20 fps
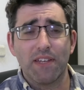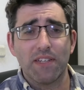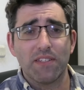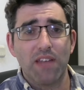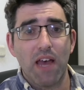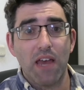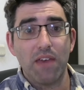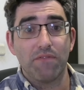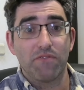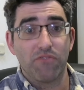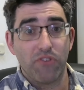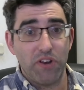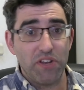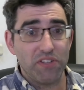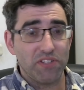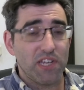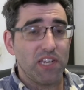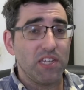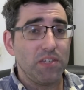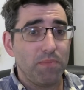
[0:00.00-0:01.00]
that I've
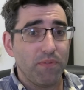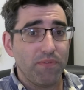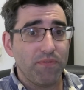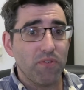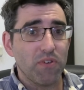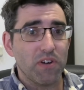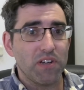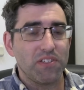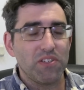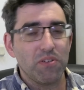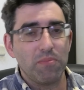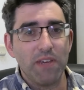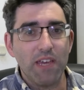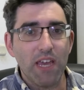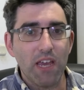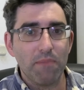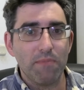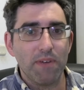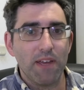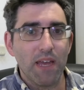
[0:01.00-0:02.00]
criticized before, so it'd
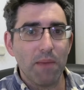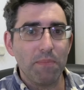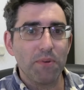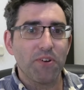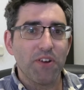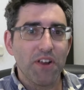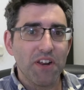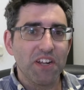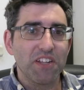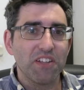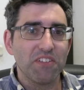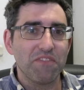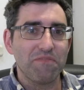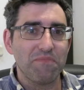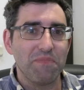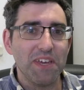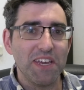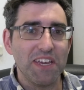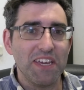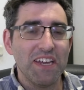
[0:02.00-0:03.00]
be hypocritical of
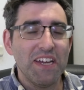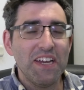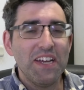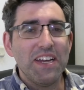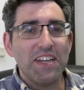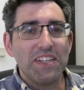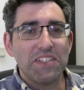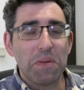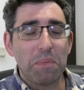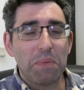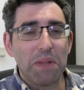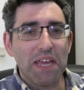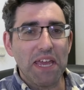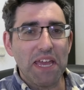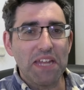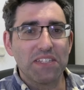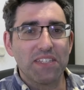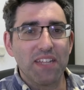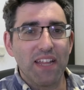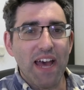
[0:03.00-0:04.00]
me to play
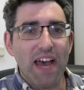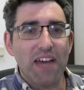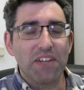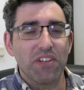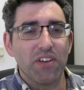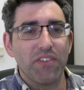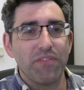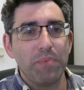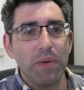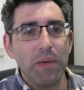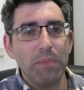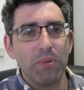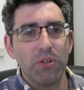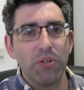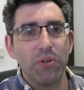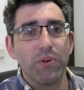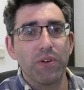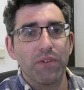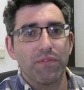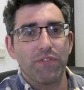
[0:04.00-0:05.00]
into that, of people
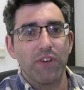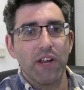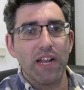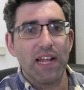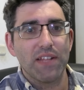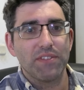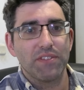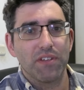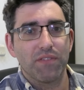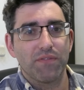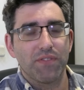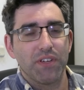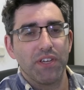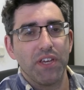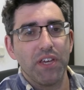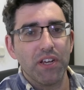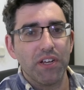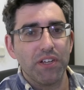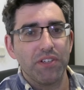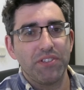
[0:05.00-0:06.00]
who are freelancing for a
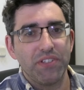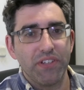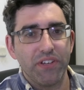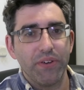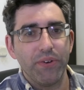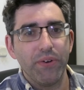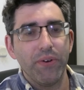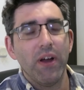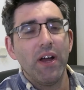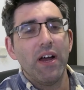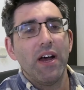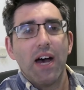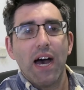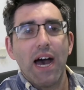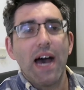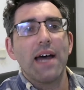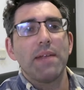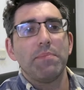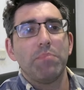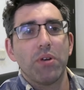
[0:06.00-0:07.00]
year or two
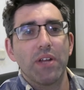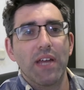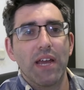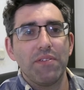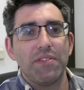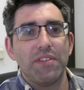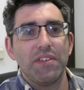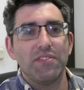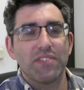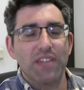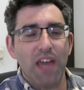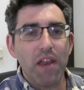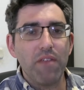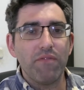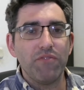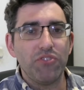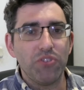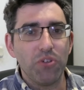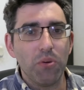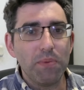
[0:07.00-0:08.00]
and putting out these kind
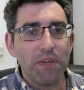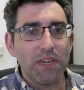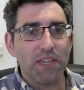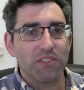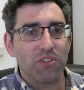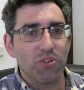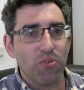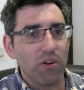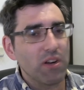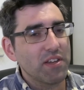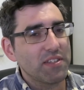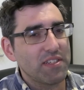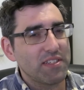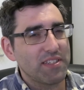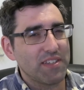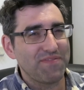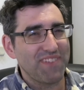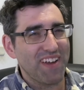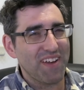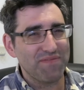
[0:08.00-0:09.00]
of dubious courses
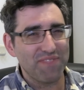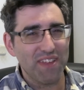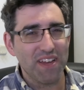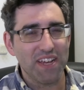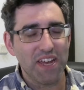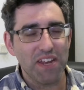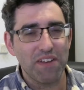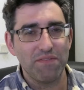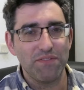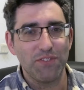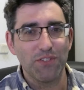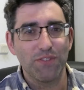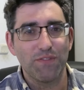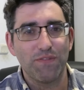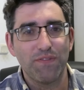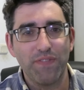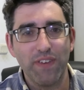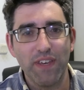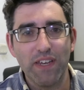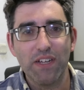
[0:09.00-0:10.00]
that have that kind of
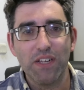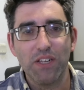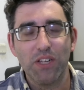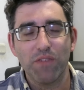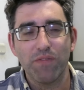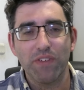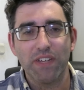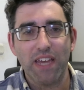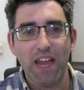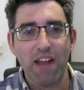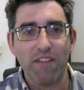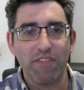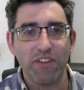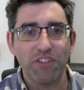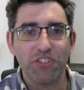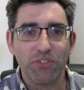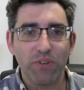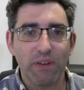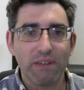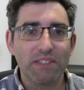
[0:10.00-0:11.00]
just feel of a
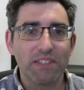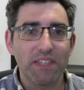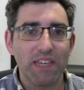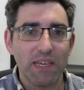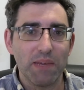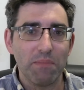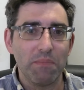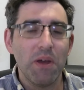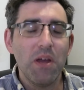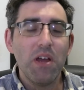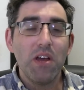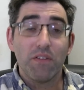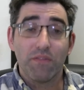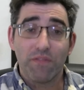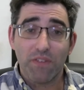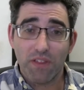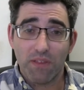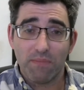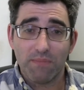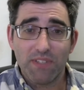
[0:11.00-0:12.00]
get-rich-quick scheme
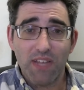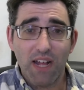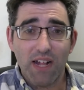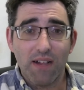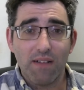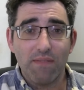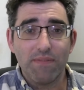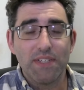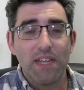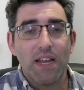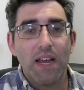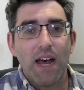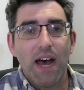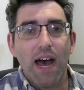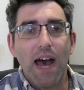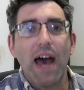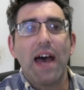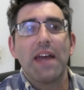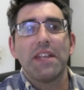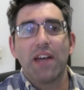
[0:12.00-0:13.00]
for themselves.
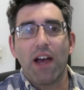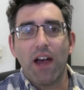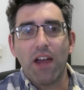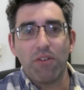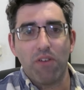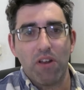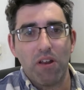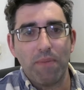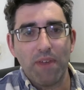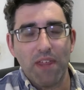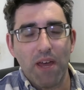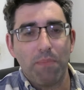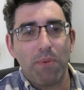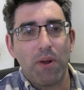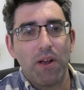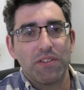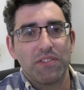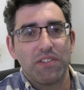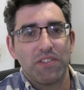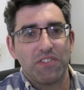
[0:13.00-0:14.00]
And I don't want to be that
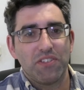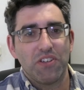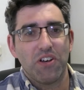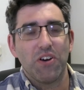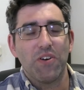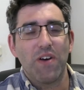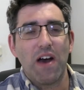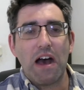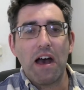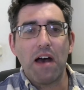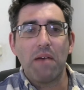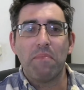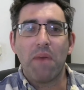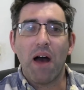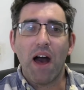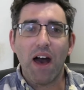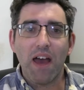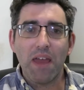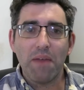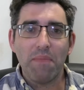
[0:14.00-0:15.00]
person. So
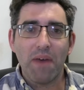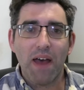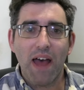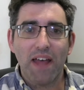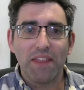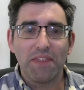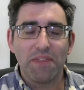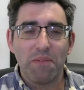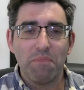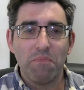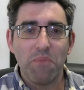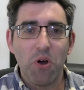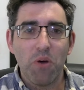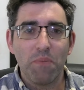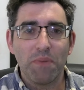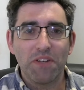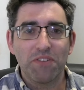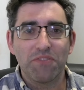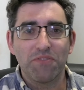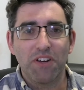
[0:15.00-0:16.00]
I'm at the
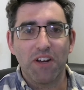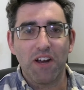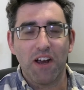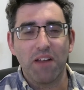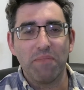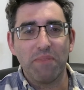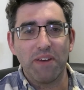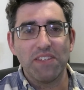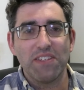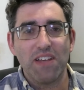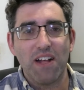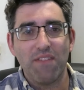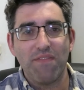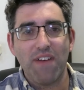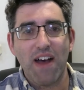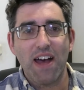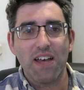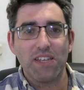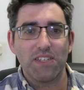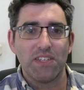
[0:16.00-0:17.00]
moment regard myself
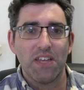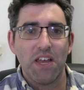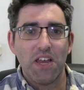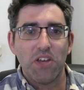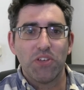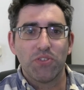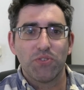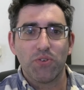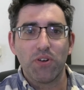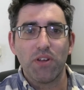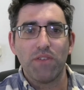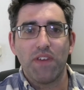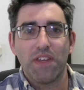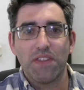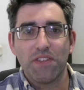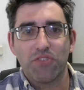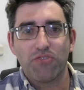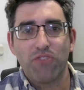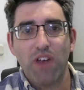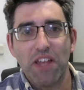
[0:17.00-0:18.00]
as sort of
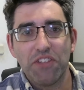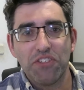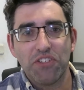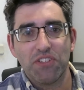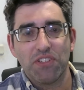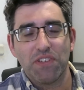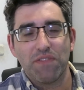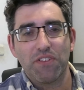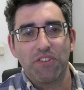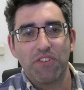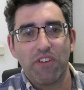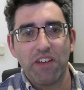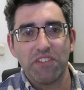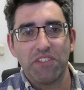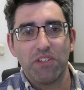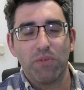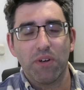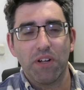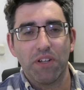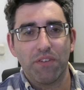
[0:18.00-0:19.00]
in the trenches of the
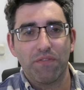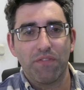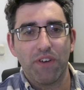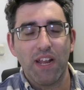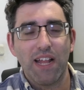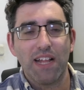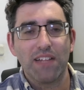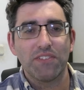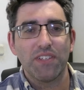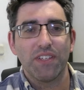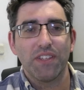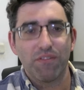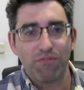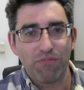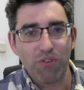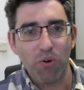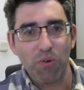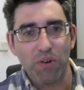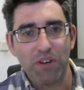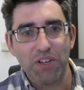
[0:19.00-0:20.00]
crazy world of freelancing, the
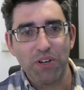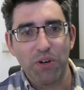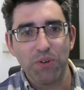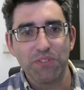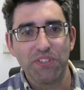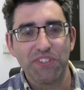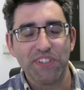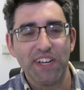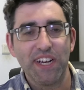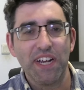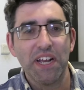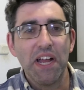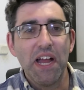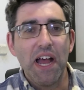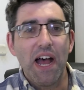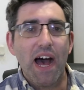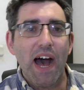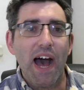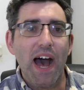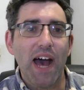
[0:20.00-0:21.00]
roller coaster.
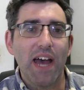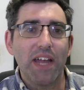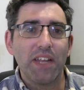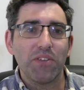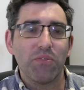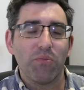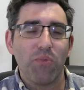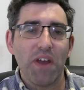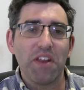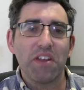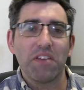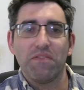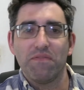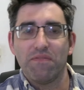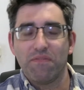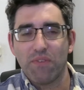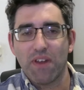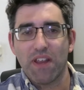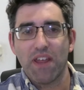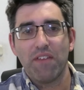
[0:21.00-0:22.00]
And when
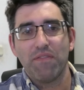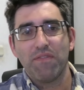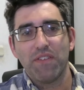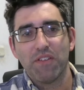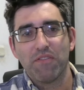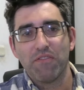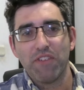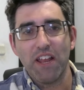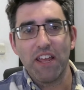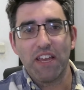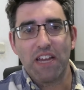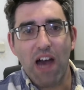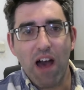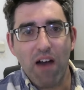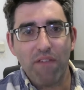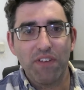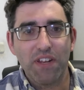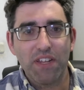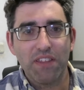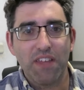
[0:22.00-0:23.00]
I feel really
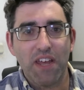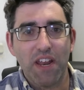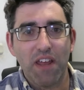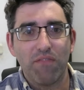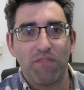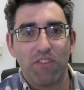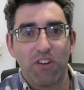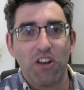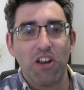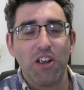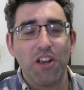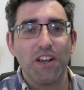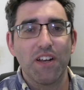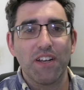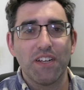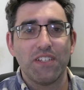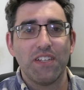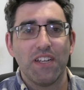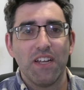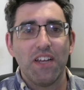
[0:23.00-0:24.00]
confident that I've
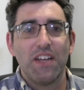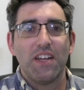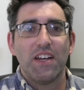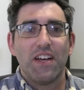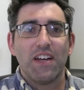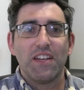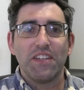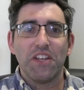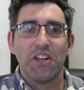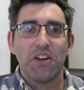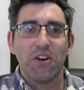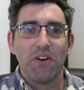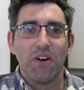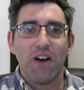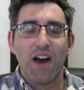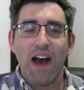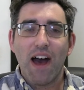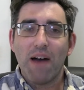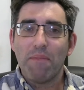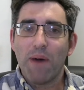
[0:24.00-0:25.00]
learned, you
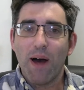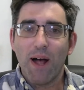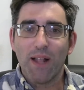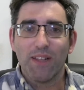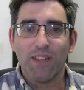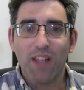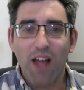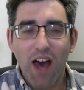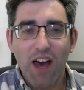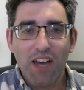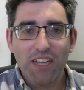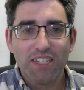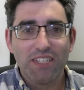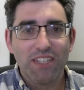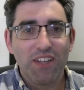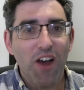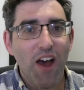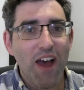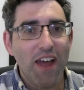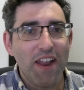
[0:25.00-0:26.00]
know, a
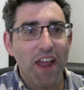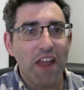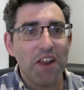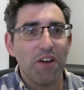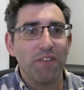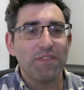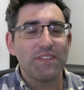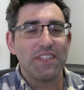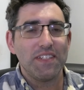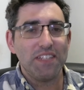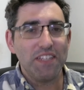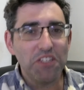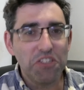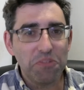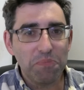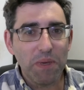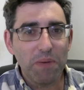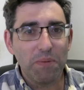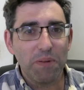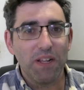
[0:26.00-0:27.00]
lot, enough to
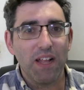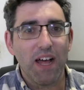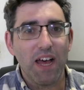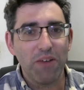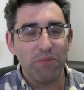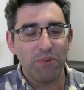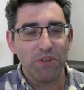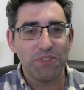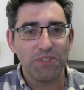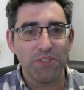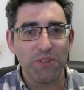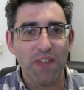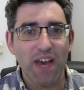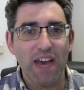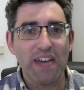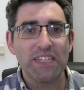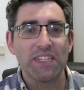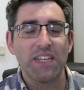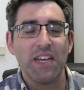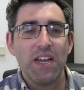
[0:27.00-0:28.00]
teach people, I will do
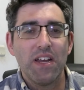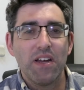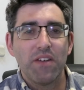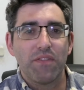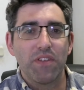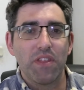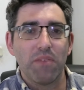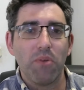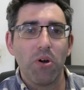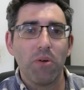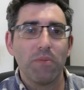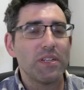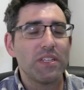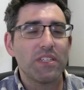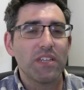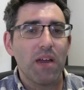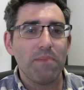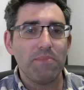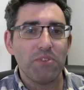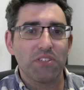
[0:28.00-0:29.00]
that. For the
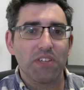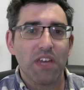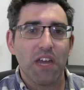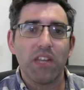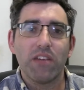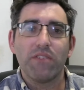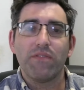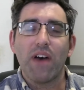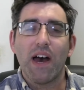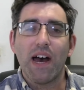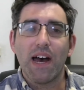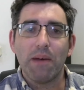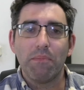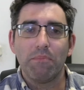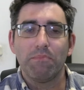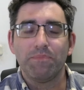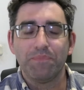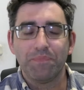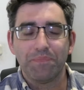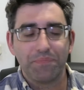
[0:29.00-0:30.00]
moment, I'm just kind of
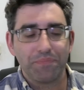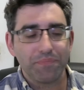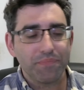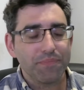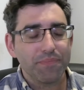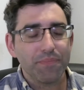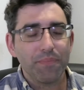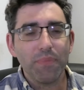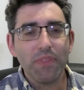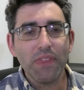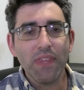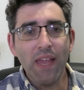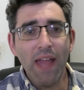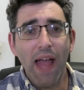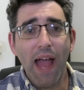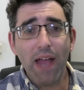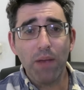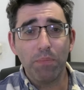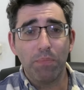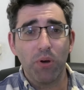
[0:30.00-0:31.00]

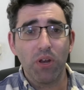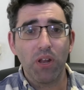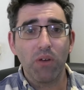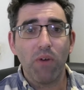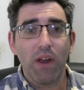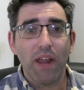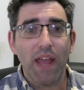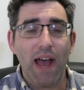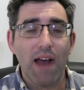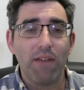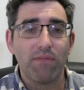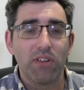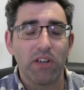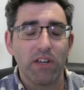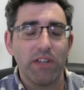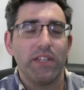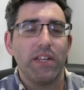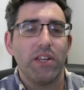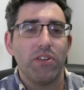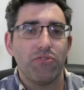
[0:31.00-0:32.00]
outputting what I have
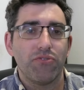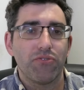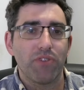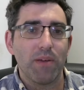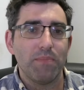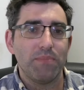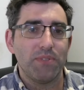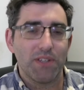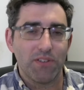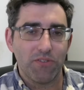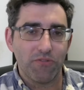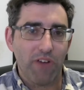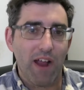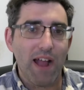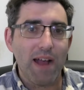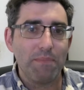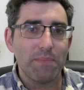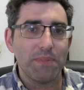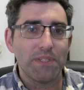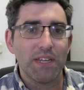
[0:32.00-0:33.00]
learned in dribs and
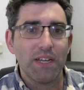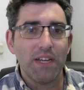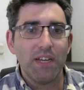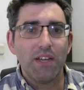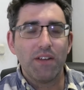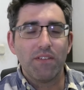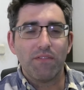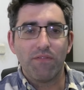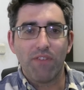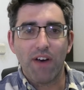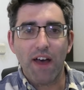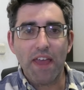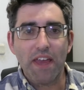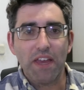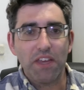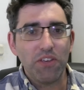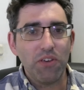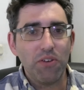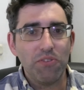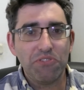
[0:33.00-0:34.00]
drabs
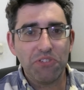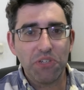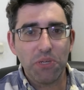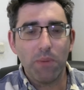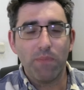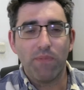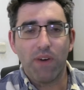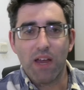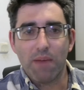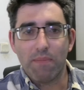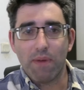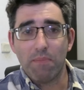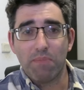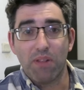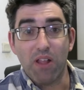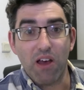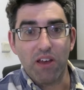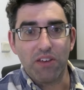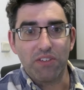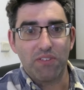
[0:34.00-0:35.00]
via YouTube, via my
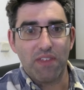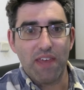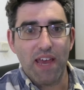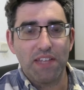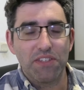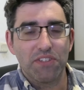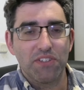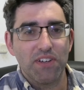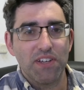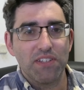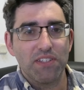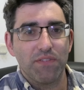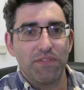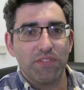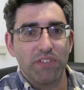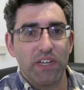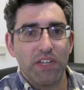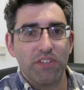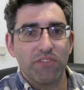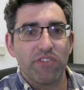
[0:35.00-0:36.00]
blog. So the answer is, if
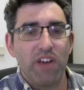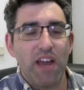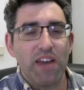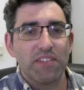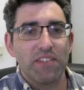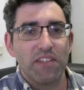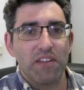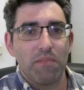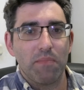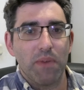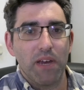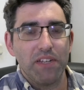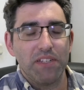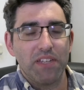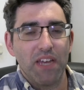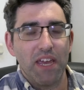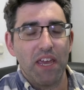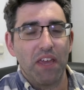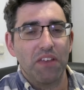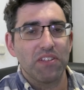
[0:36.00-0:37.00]
you're interested in my
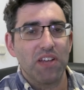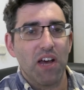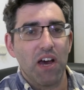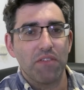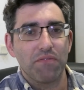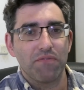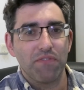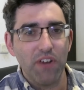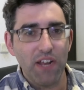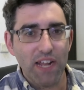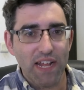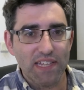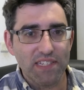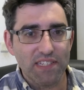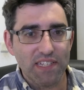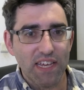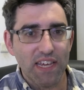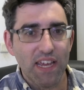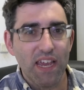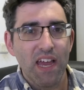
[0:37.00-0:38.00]
takes on
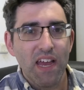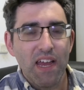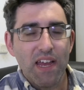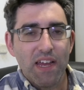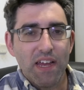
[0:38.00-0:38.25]
freelancing,